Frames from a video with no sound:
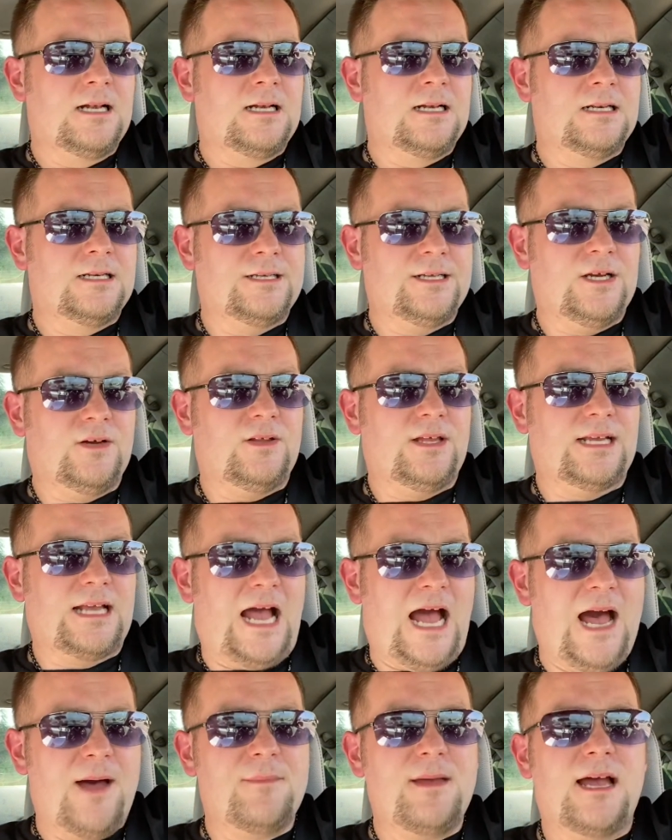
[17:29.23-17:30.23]
You know, like,
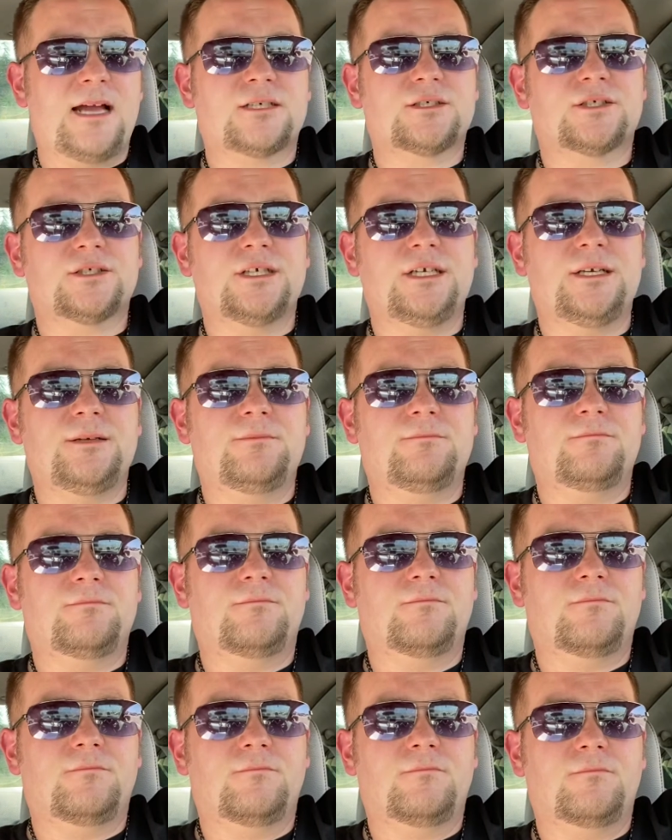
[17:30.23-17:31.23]
I'm actually
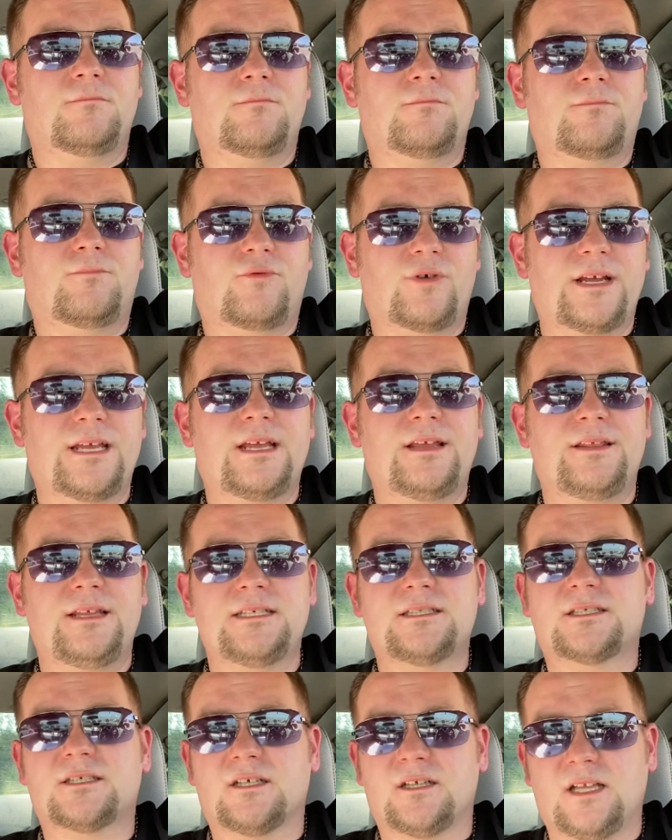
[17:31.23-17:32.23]
bringing
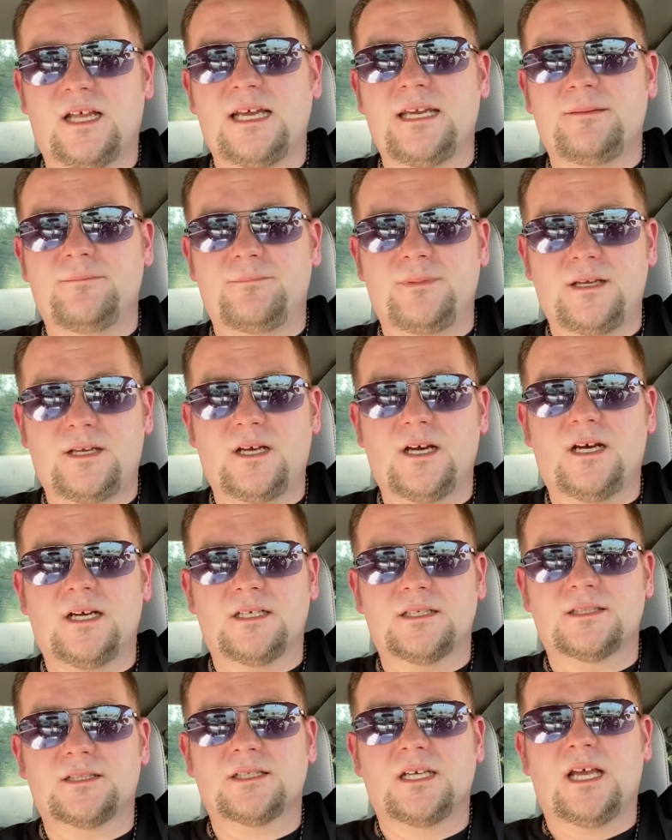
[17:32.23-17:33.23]
these to light
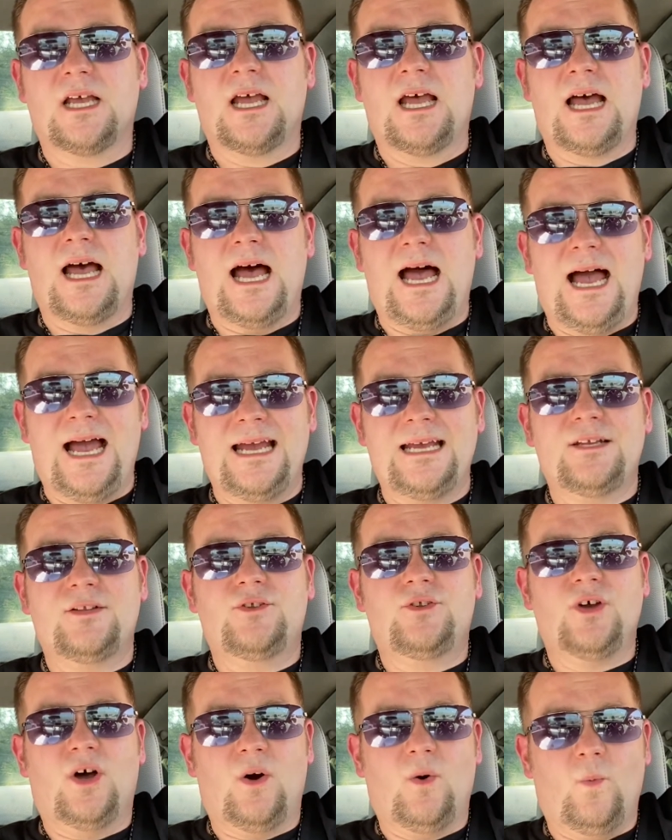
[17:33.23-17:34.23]
because I
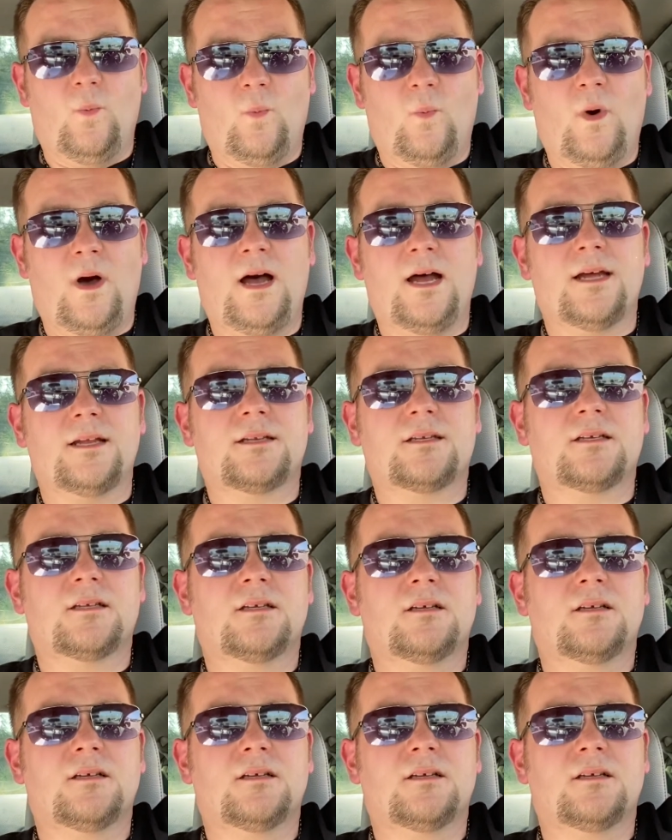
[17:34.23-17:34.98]
don't want,